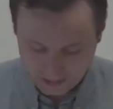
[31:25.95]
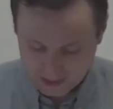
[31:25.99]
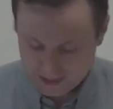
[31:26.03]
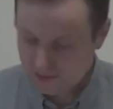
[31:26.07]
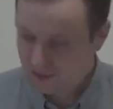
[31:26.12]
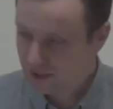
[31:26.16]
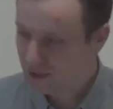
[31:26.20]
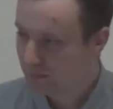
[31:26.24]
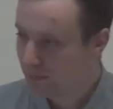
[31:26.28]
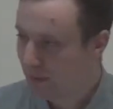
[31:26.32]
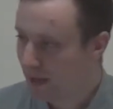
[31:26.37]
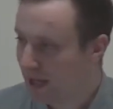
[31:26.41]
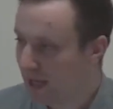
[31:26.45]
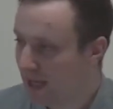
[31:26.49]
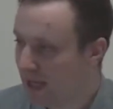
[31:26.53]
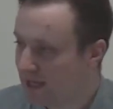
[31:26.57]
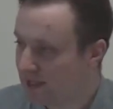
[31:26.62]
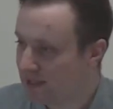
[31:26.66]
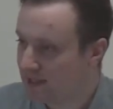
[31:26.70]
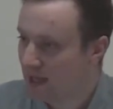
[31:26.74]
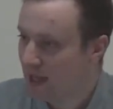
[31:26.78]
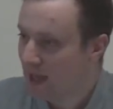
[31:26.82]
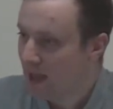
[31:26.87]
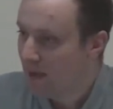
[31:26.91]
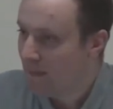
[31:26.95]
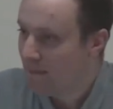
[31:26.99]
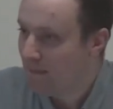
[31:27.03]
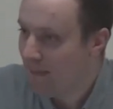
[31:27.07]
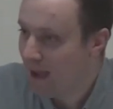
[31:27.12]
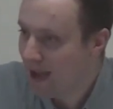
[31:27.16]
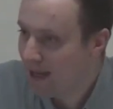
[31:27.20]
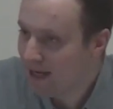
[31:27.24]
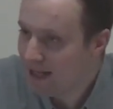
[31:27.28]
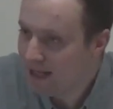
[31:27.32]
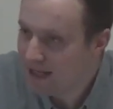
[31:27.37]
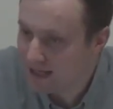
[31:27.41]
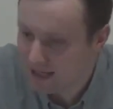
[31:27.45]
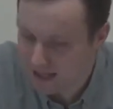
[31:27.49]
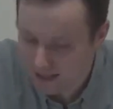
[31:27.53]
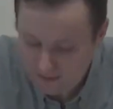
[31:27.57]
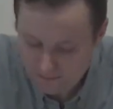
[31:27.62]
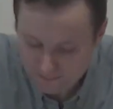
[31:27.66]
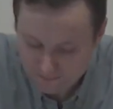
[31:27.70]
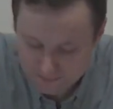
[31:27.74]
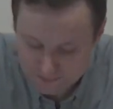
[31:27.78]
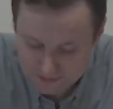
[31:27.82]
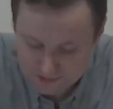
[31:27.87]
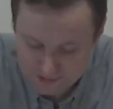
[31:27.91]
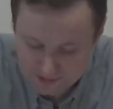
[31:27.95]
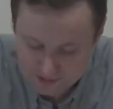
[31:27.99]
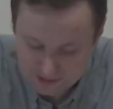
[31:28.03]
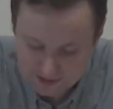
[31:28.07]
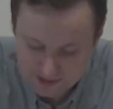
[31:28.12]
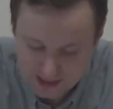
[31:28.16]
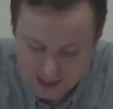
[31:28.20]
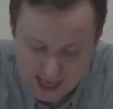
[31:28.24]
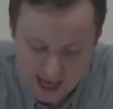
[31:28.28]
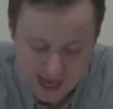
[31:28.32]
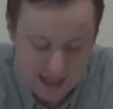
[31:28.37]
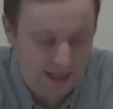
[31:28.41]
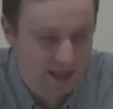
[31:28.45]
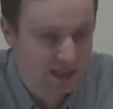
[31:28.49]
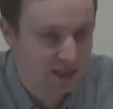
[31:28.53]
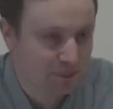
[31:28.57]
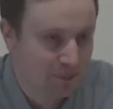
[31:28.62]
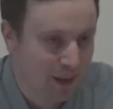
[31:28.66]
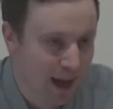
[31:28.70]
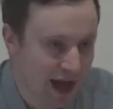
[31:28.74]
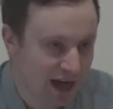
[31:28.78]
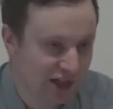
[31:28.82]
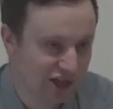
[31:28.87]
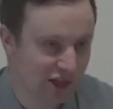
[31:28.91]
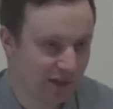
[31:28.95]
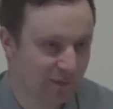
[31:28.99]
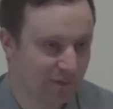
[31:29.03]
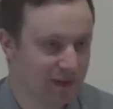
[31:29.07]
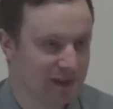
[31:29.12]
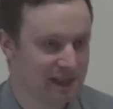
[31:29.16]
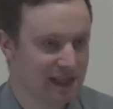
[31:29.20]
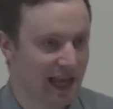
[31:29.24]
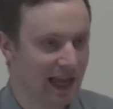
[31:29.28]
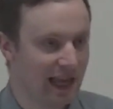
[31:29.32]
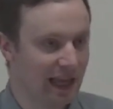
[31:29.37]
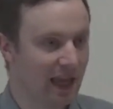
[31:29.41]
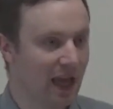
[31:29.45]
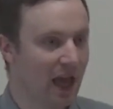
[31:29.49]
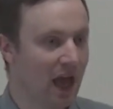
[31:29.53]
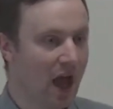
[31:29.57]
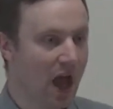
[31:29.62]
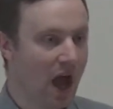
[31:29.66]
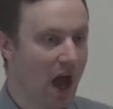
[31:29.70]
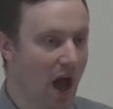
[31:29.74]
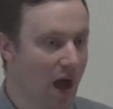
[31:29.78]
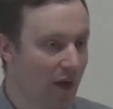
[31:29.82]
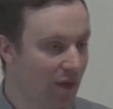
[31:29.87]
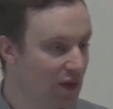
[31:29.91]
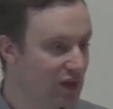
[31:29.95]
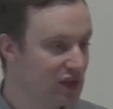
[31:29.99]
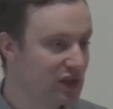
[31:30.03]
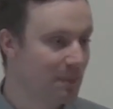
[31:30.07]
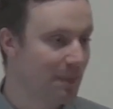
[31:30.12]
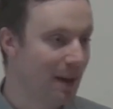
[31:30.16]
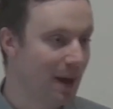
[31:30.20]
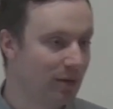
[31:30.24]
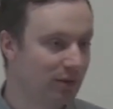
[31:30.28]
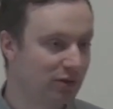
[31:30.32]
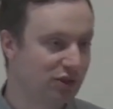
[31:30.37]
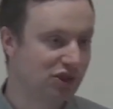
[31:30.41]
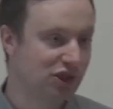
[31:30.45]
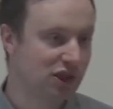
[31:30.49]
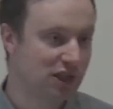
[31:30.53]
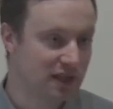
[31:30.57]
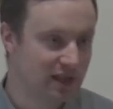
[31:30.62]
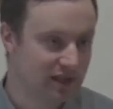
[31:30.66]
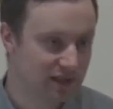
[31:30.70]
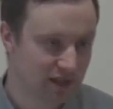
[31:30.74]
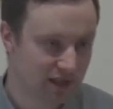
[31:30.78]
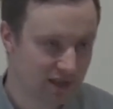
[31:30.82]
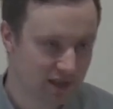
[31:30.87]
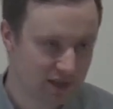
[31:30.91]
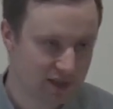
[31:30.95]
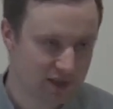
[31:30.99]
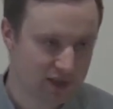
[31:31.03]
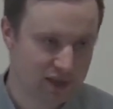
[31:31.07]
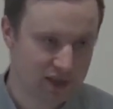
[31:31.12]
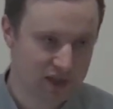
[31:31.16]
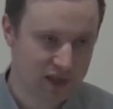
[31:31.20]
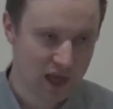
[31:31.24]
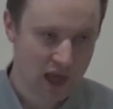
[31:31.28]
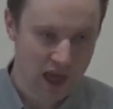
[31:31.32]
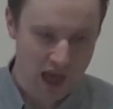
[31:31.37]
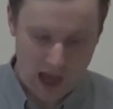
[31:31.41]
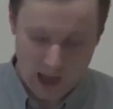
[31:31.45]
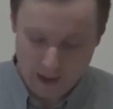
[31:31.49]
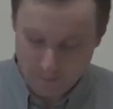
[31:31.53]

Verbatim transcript: And despite his many gifts and his passion for telling others about Jesus,